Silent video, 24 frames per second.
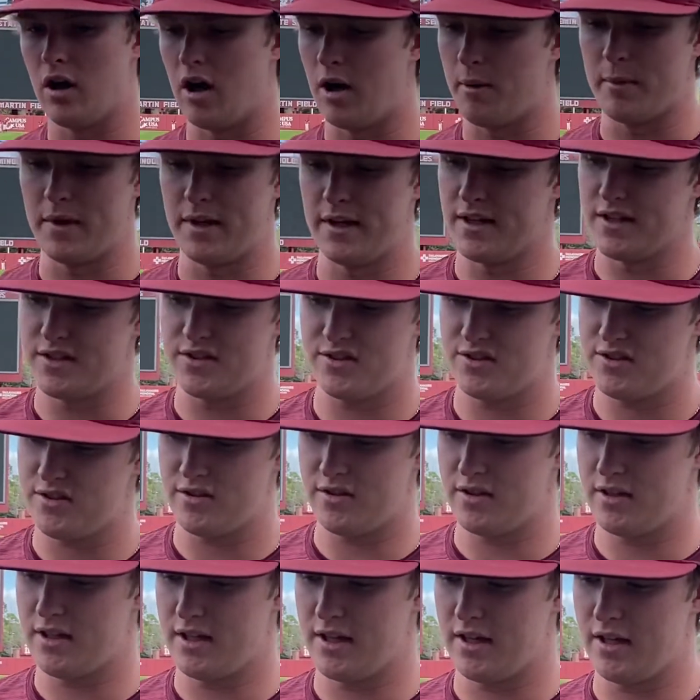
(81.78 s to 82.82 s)
I mean,
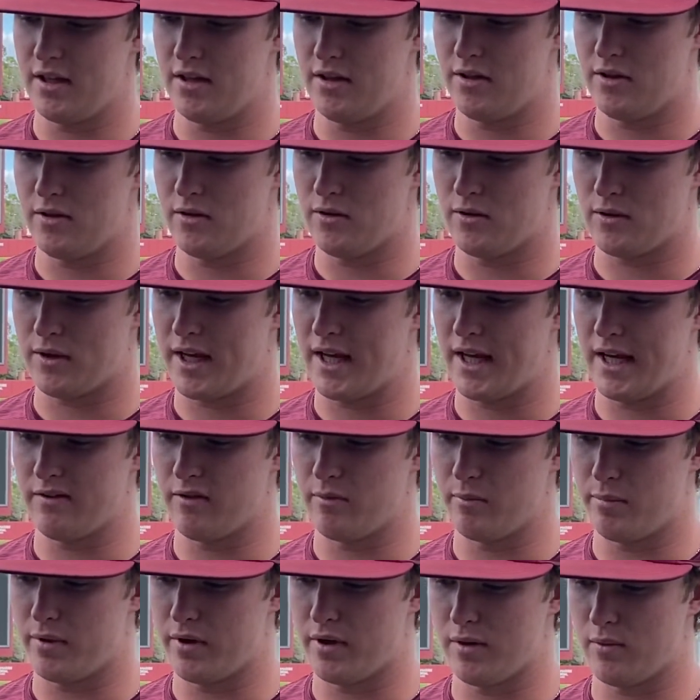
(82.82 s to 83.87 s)
you can't
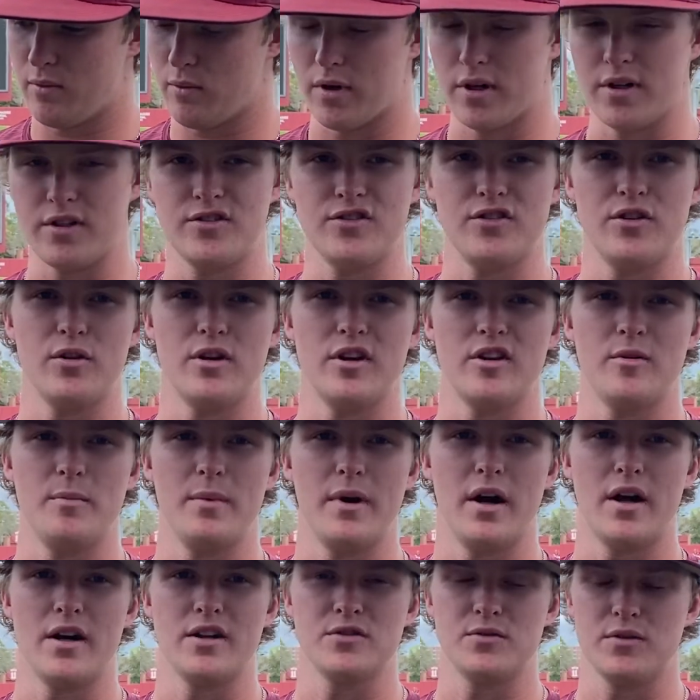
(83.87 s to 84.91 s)
even put words to it, to be
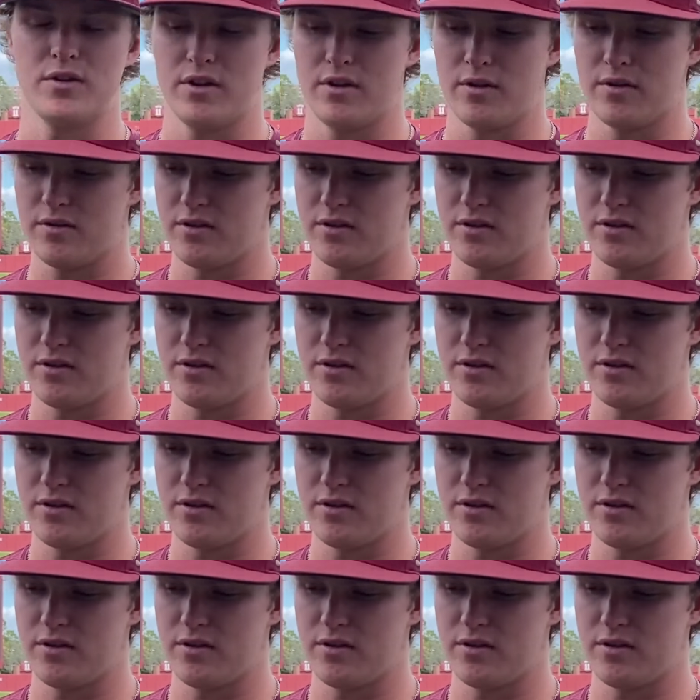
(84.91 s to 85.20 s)
honest with you.